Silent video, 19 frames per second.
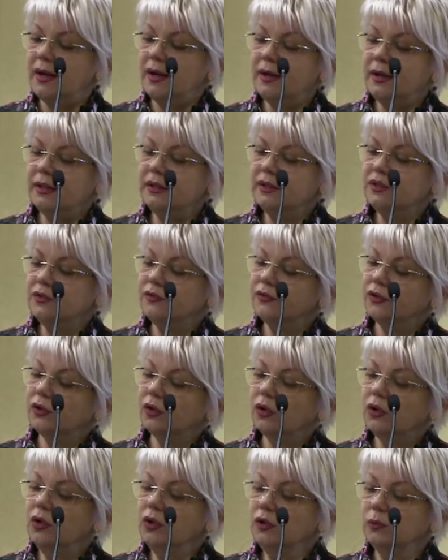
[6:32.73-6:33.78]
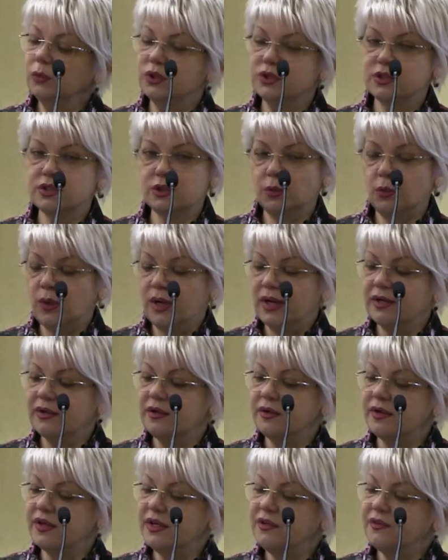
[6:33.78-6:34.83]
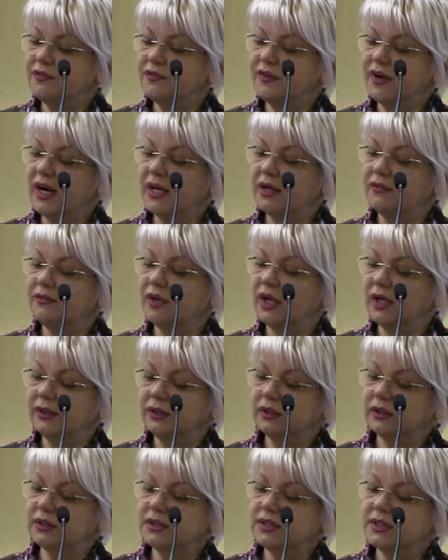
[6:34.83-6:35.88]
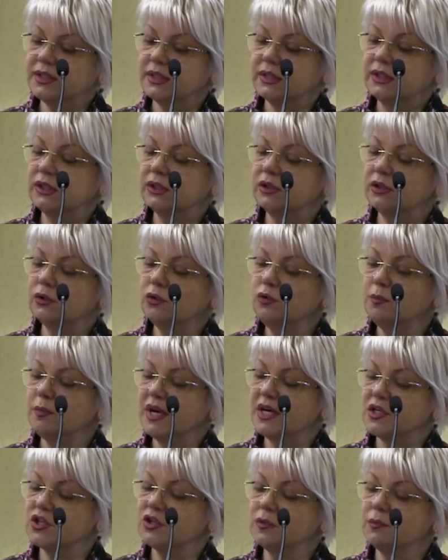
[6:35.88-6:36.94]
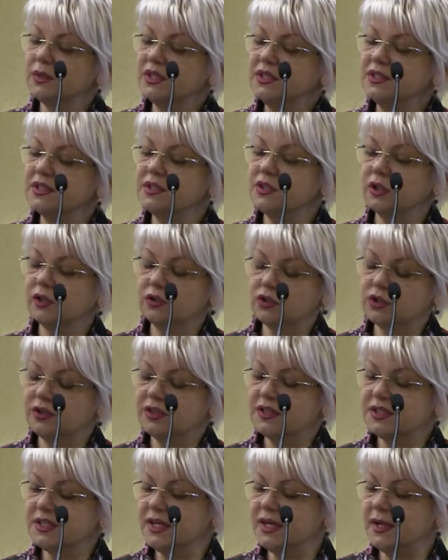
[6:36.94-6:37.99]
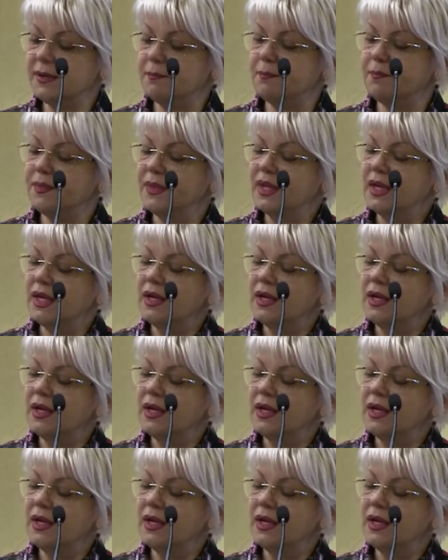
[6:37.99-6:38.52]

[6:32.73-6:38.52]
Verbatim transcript: And for almost one in five adults, the two measurements not the same.